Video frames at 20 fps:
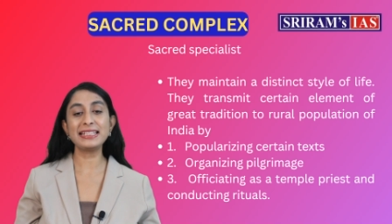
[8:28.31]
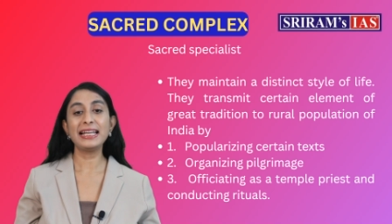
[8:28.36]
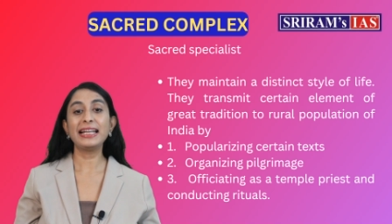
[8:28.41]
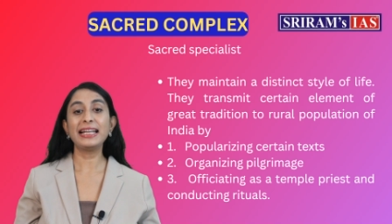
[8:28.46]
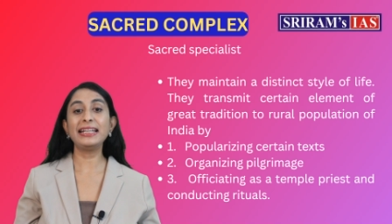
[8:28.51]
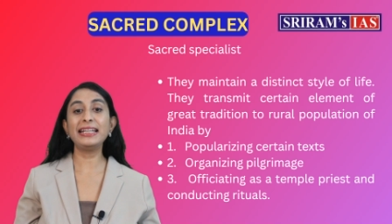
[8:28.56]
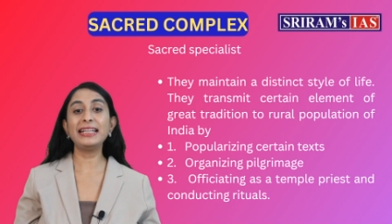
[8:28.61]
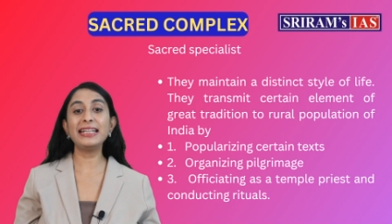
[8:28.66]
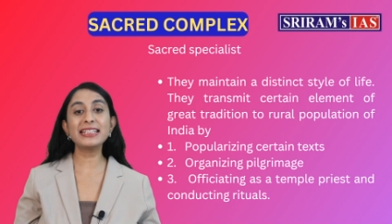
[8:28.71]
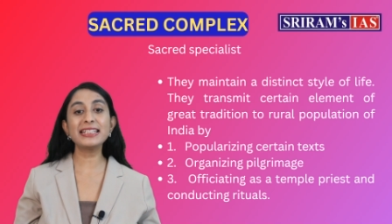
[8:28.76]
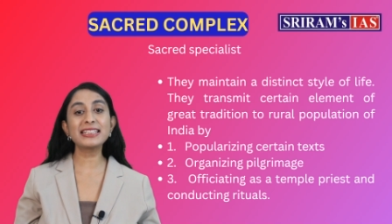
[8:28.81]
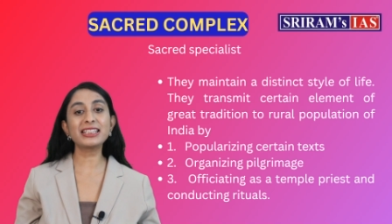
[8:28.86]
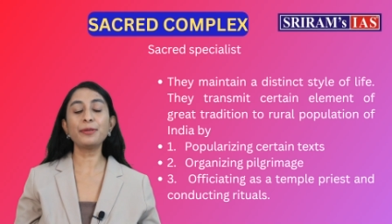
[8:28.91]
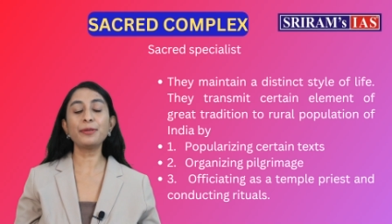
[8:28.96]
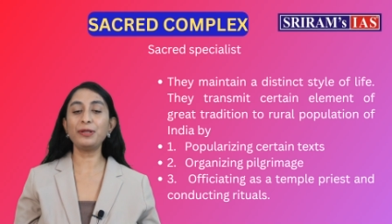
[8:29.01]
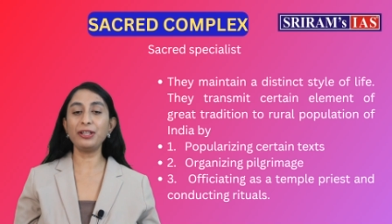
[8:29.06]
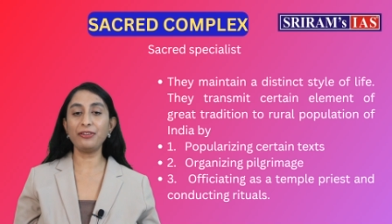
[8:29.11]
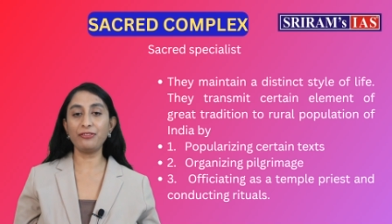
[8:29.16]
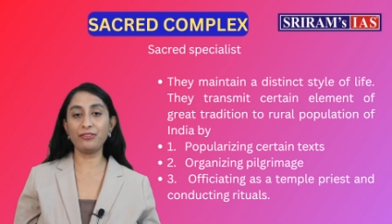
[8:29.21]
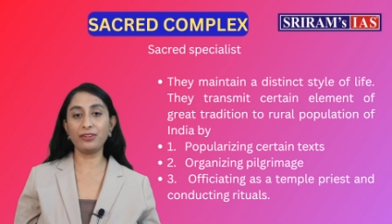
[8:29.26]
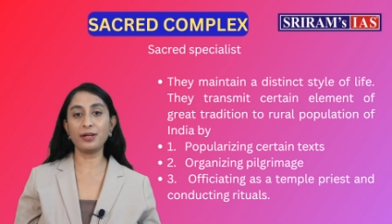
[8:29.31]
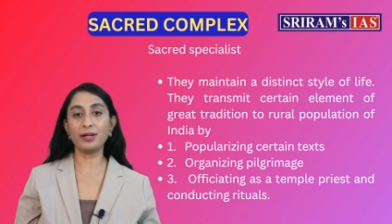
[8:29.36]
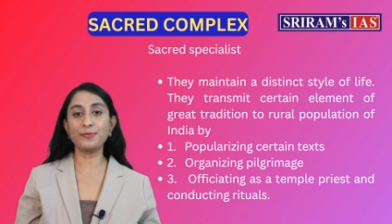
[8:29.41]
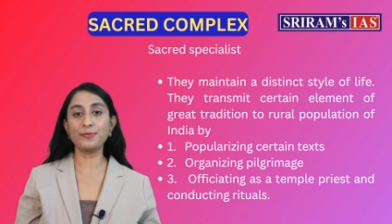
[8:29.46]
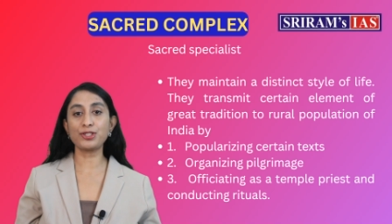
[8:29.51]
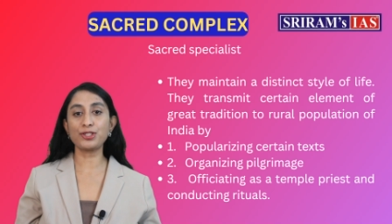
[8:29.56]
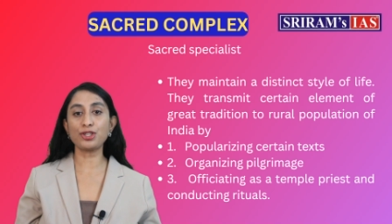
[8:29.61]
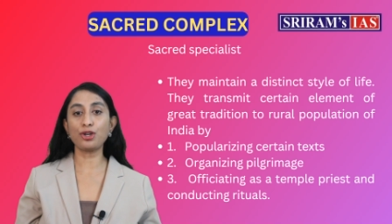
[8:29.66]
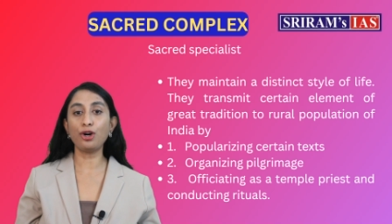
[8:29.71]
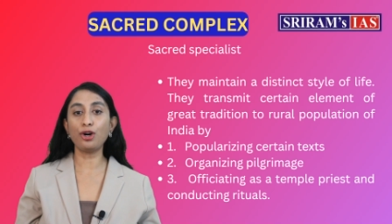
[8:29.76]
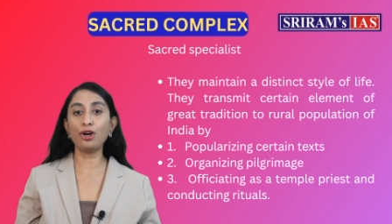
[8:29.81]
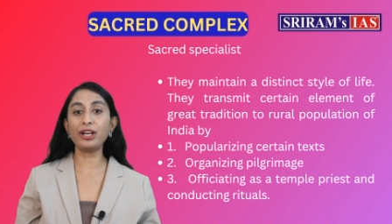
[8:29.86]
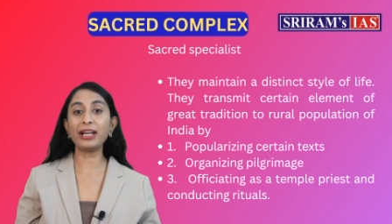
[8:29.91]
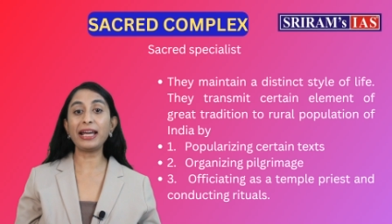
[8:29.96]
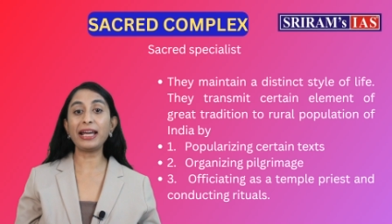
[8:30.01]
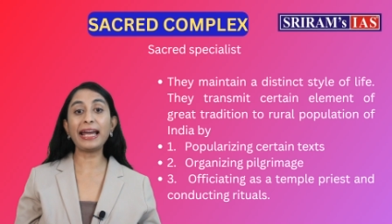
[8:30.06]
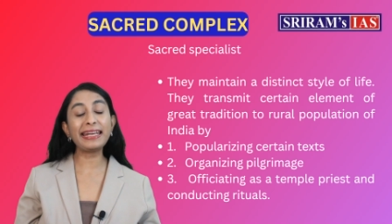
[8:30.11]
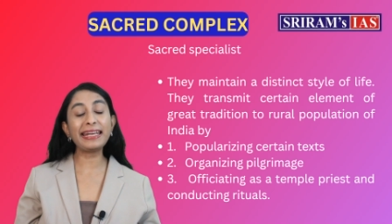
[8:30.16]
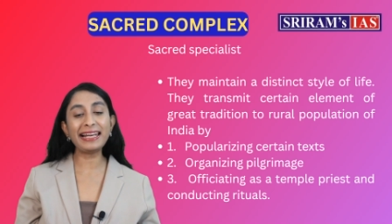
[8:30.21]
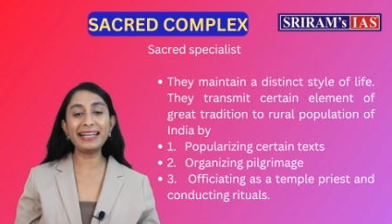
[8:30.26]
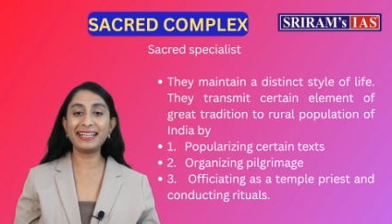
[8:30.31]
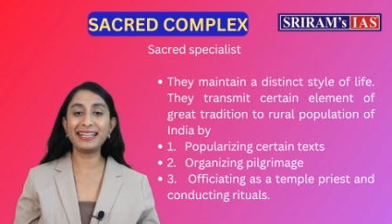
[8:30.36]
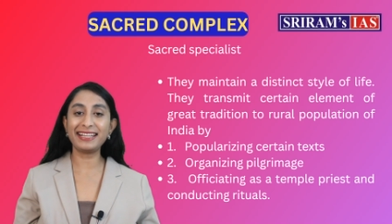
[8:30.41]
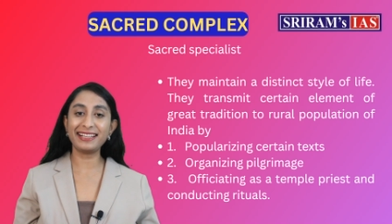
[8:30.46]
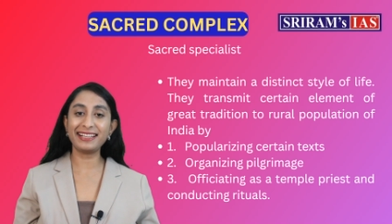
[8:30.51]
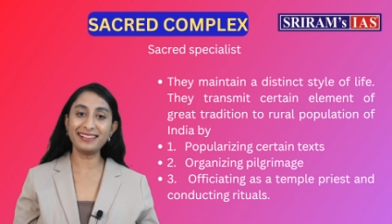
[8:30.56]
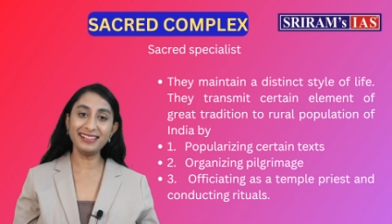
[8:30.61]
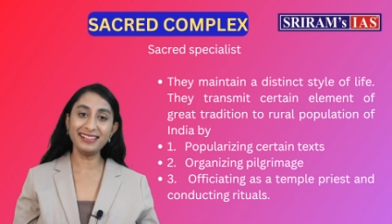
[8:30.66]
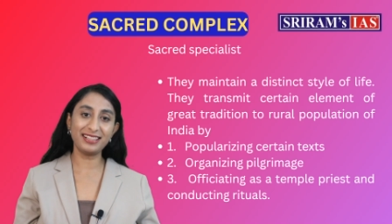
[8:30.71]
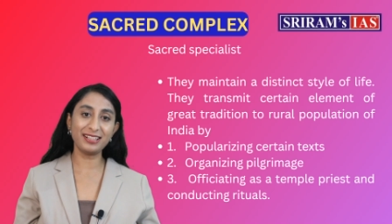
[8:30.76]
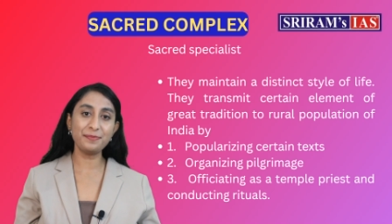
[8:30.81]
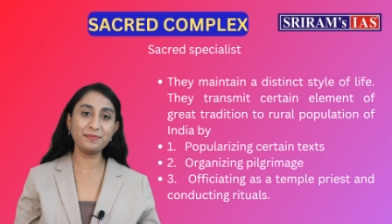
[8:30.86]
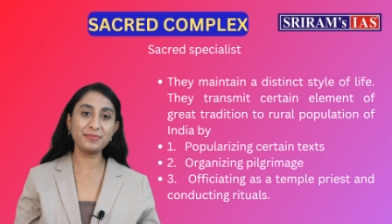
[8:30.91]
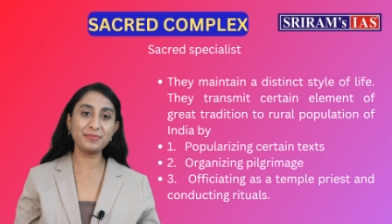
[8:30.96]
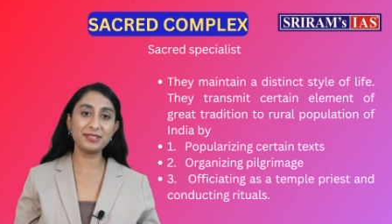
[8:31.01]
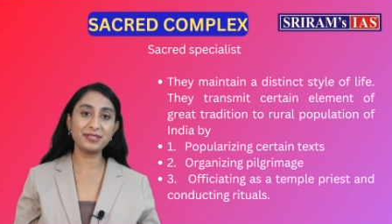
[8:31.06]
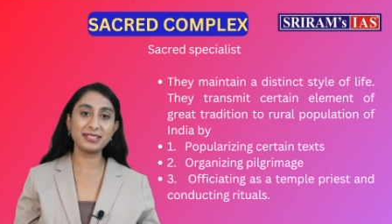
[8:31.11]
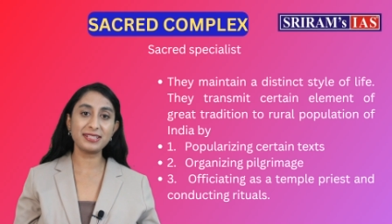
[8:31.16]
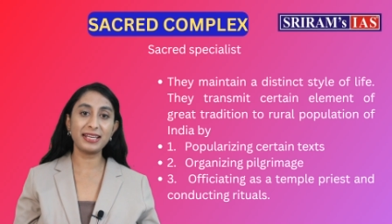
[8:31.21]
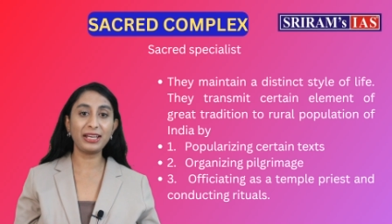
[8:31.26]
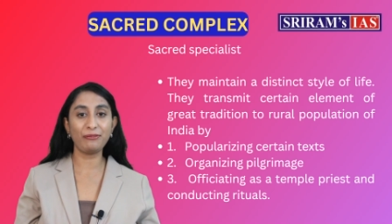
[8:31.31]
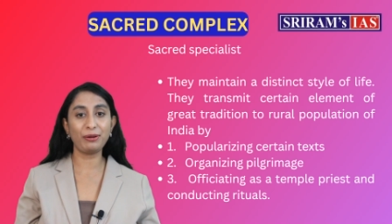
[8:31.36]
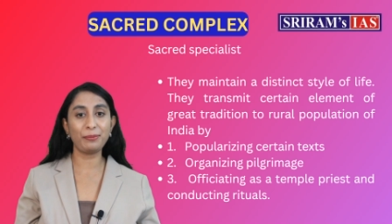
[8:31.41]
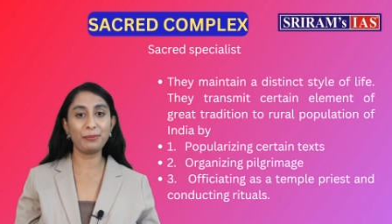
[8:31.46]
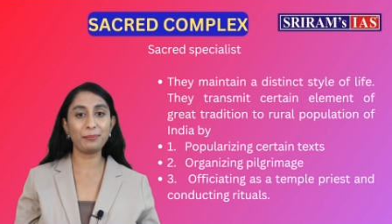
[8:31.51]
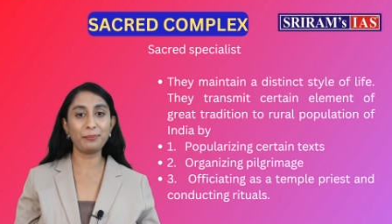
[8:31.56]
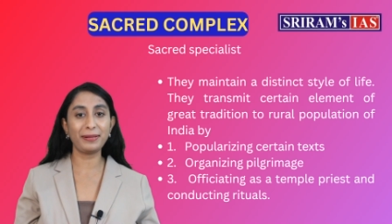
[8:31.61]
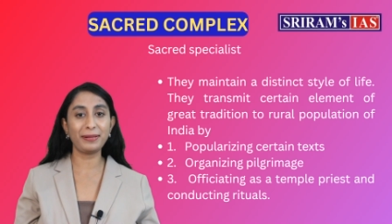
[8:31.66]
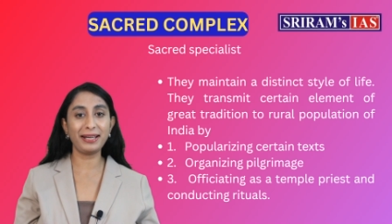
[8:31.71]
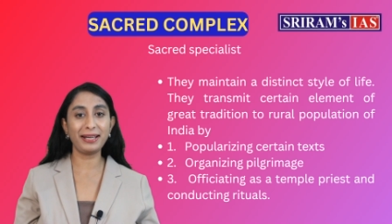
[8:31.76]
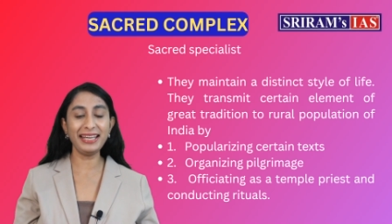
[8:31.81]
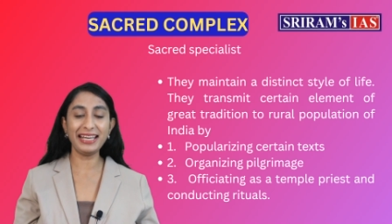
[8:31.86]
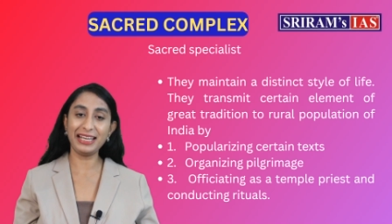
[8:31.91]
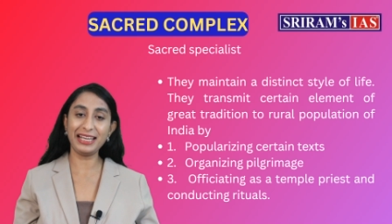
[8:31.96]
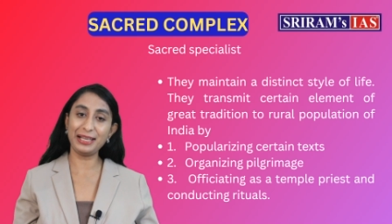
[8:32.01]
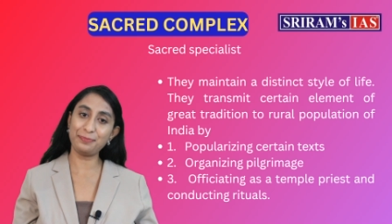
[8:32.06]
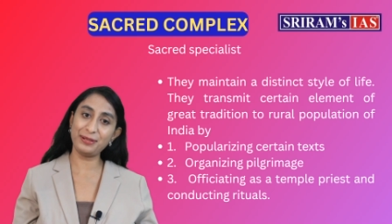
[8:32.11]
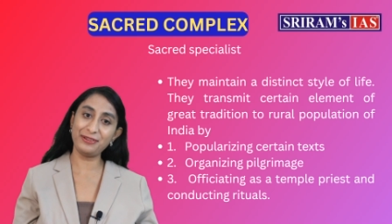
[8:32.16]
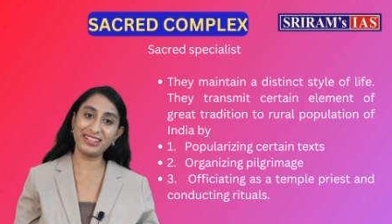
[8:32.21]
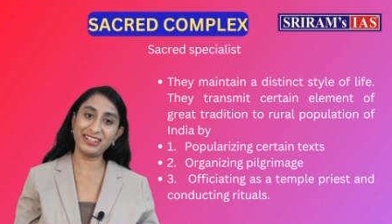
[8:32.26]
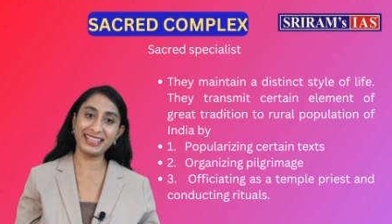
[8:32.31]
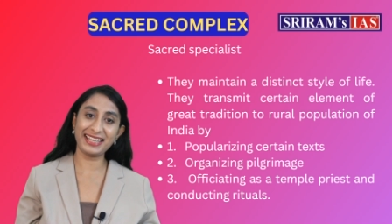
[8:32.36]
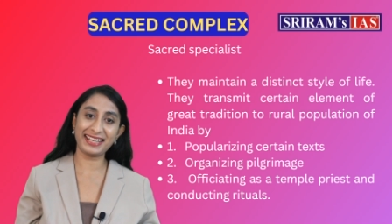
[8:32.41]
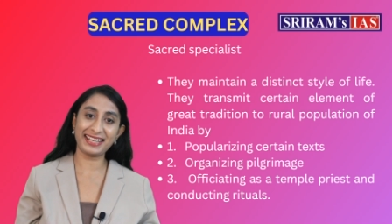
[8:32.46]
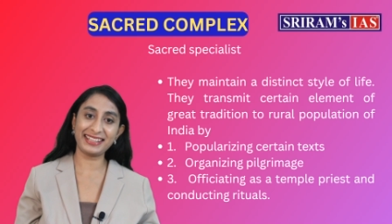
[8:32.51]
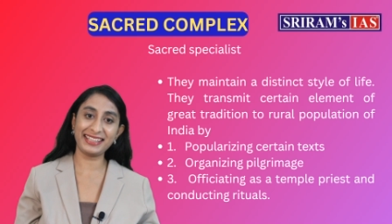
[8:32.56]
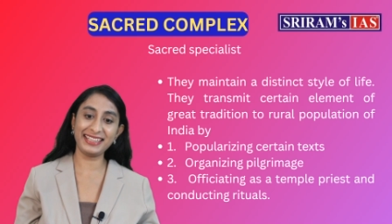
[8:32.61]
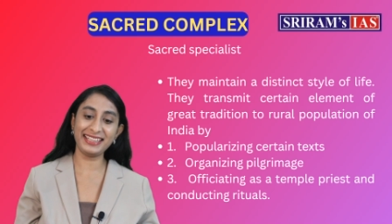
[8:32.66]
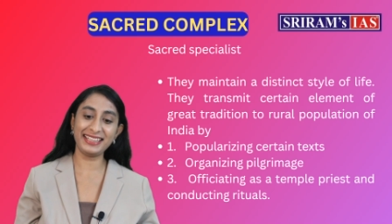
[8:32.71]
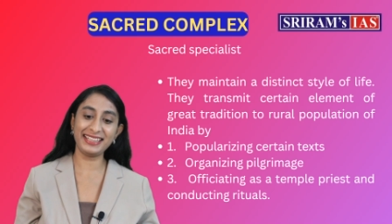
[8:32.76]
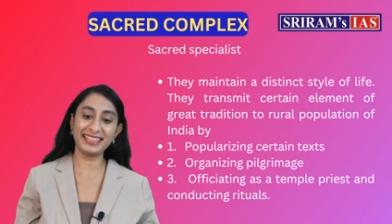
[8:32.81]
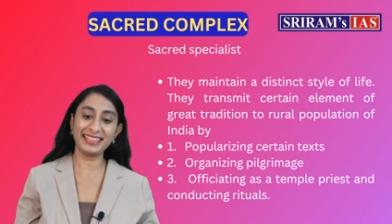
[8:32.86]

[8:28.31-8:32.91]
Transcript: descriptive terms or analytical terms given by L.P. Vidyarthi.